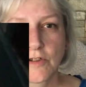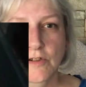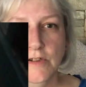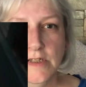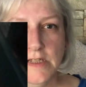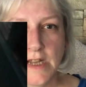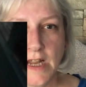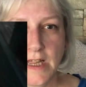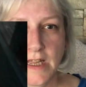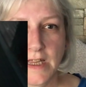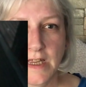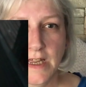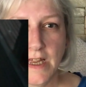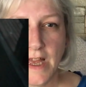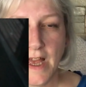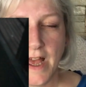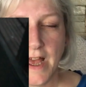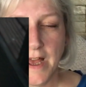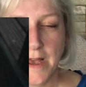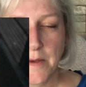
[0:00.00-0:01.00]
looks like
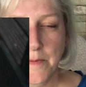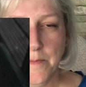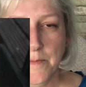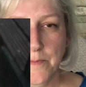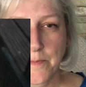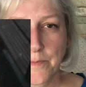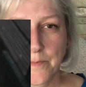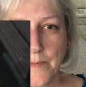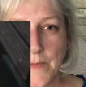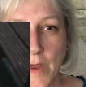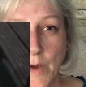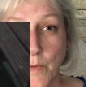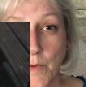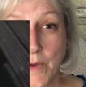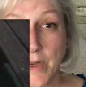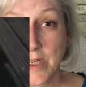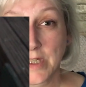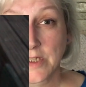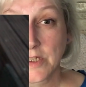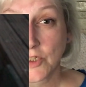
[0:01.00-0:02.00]

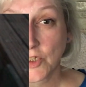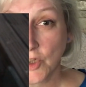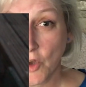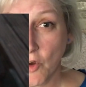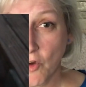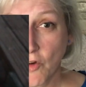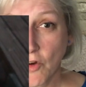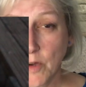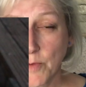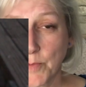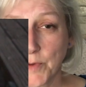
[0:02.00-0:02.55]
when it's dark